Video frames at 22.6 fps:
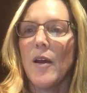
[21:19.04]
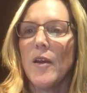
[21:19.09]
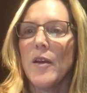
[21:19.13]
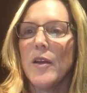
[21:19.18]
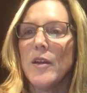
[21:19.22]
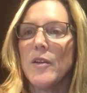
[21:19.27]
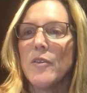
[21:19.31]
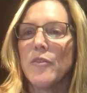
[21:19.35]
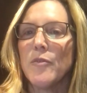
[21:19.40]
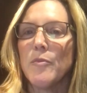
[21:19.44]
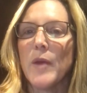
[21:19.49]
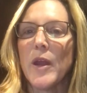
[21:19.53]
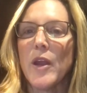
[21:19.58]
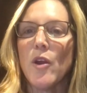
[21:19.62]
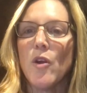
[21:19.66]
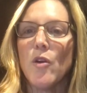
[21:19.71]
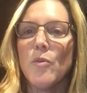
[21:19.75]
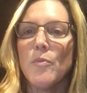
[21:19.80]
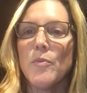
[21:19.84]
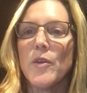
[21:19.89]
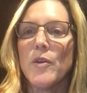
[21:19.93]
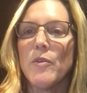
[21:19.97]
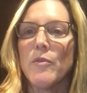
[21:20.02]
It's my
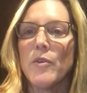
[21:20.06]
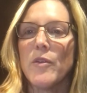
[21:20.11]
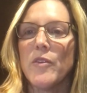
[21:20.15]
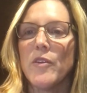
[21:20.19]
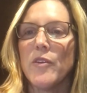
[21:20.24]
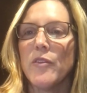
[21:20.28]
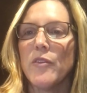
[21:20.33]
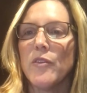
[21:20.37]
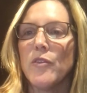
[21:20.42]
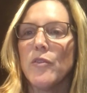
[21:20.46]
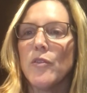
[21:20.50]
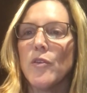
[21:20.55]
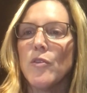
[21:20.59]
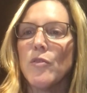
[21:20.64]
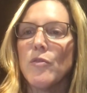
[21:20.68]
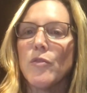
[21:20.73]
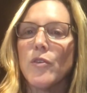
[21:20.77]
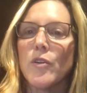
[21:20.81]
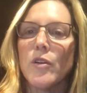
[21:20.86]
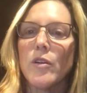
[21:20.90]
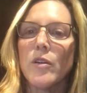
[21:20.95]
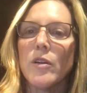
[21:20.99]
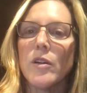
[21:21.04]
hope that when this is
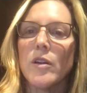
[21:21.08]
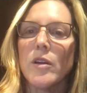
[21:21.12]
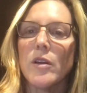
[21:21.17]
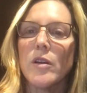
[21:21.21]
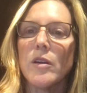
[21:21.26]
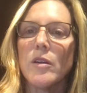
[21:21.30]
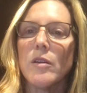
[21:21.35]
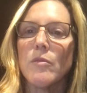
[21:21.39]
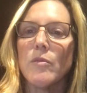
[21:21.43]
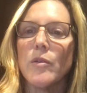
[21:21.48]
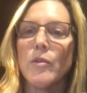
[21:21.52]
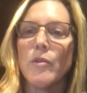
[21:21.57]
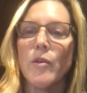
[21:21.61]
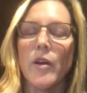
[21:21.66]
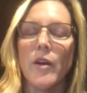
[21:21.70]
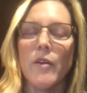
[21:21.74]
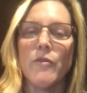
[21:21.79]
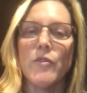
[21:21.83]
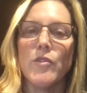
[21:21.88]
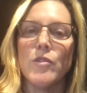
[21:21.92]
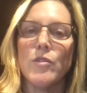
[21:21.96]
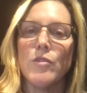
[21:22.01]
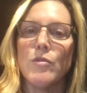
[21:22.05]
over, we will
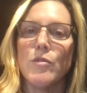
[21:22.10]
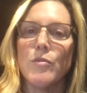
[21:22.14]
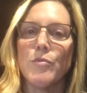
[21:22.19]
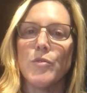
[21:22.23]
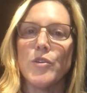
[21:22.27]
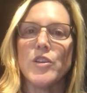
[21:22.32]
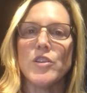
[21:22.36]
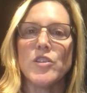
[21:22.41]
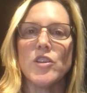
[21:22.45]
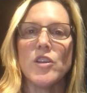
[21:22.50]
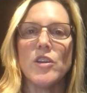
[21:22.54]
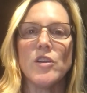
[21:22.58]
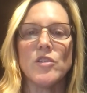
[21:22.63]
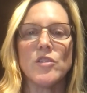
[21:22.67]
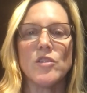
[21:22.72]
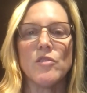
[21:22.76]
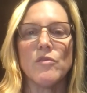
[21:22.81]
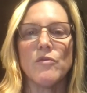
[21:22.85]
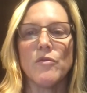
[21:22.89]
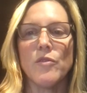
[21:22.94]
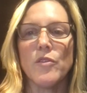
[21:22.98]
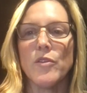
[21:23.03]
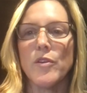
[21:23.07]
have a new
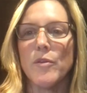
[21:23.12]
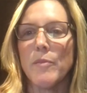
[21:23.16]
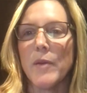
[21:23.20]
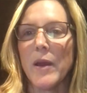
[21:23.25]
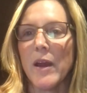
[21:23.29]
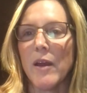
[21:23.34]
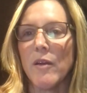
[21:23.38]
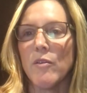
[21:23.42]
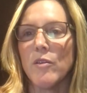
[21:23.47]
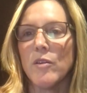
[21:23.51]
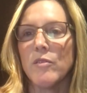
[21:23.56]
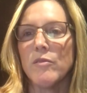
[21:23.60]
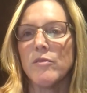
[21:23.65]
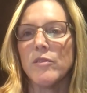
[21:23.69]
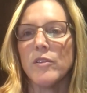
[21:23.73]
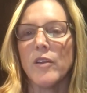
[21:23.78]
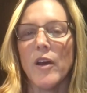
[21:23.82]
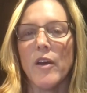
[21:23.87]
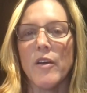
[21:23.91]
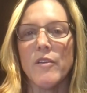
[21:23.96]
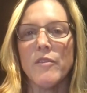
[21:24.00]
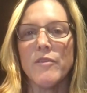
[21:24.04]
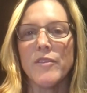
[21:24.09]
appreciation for the power of
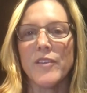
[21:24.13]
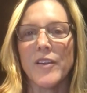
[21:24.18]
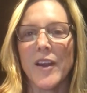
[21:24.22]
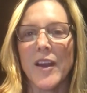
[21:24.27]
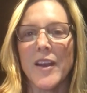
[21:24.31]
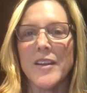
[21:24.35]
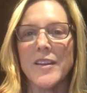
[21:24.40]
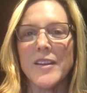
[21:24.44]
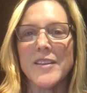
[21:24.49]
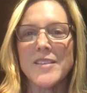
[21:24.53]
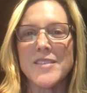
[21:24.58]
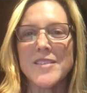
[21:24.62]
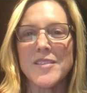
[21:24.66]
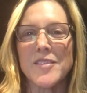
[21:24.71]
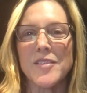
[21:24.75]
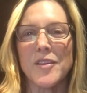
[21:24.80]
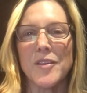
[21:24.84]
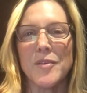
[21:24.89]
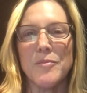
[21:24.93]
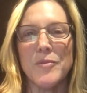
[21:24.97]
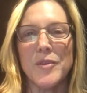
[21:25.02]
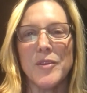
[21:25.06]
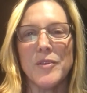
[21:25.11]
love, kindness, and
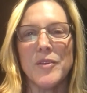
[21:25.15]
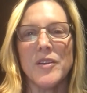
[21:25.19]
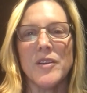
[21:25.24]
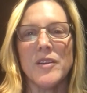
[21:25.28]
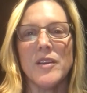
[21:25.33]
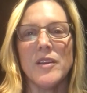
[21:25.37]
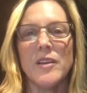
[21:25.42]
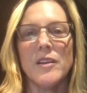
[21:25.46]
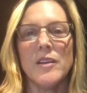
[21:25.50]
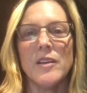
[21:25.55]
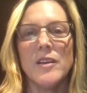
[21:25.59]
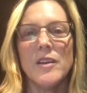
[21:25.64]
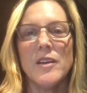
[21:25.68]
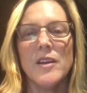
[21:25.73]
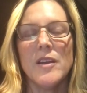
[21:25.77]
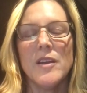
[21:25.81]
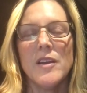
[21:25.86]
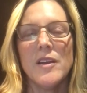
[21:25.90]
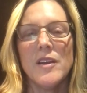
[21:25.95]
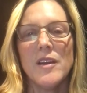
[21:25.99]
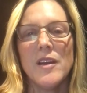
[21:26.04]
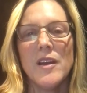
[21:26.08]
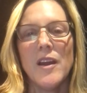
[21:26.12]
community.
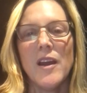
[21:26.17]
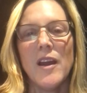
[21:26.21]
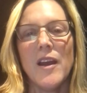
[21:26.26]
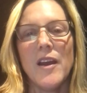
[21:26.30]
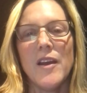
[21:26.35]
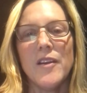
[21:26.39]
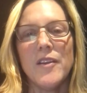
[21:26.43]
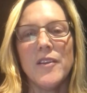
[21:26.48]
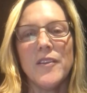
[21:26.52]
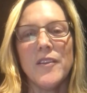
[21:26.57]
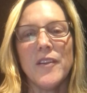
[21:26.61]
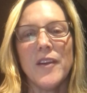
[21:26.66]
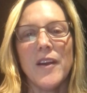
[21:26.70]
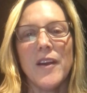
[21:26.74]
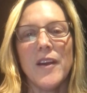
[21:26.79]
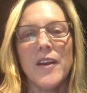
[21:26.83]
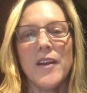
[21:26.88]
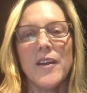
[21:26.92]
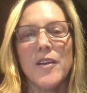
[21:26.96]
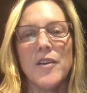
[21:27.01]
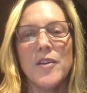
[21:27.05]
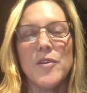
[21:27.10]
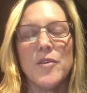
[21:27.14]
And
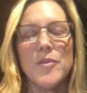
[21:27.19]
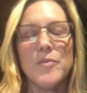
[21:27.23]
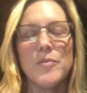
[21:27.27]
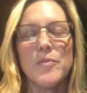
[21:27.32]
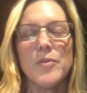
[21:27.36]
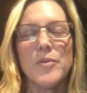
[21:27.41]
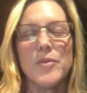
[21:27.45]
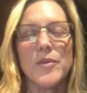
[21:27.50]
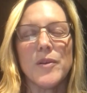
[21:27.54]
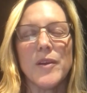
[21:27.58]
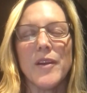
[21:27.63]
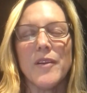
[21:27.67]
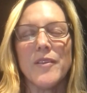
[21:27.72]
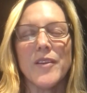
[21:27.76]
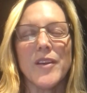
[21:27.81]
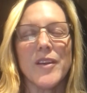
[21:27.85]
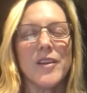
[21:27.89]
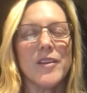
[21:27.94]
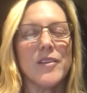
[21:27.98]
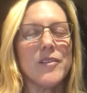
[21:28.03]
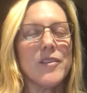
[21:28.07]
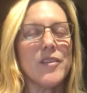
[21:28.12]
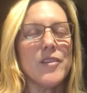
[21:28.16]
I hope, as I
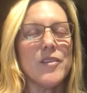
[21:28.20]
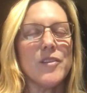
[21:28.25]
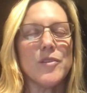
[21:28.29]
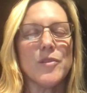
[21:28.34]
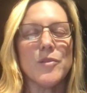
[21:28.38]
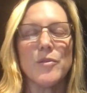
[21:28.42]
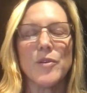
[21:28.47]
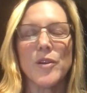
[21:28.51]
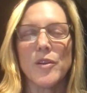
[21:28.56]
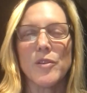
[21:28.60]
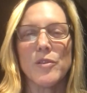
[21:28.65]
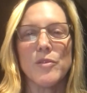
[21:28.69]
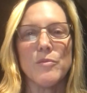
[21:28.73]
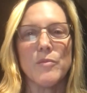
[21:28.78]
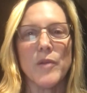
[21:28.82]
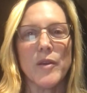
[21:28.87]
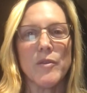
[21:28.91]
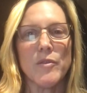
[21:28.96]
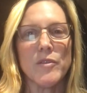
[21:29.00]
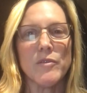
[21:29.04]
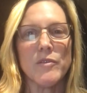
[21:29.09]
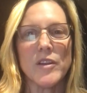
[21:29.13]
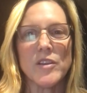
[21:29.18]
continue to work through my
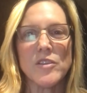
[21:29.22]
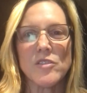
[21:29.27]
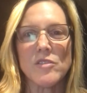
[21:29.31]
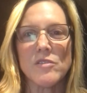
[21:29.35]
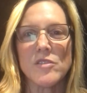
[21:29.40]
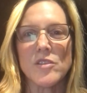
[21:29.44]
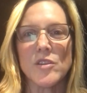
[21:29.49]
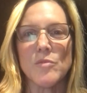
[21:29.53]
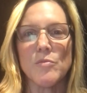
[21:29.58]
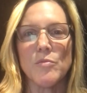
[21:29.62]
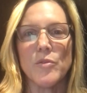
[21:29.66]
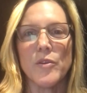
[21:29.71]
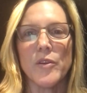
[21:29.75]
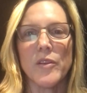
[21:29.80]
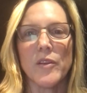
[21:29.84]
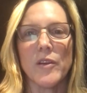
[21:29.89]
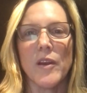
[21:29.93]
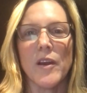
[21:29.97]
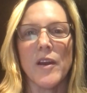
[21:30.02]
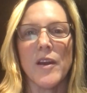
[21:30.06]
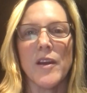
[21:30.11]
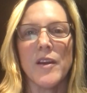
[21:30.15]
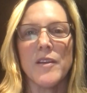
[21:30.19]
relationship with
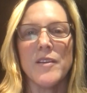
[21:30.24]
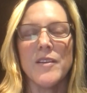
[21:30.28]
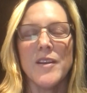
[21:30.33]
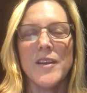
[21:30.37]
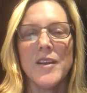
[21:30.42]
God,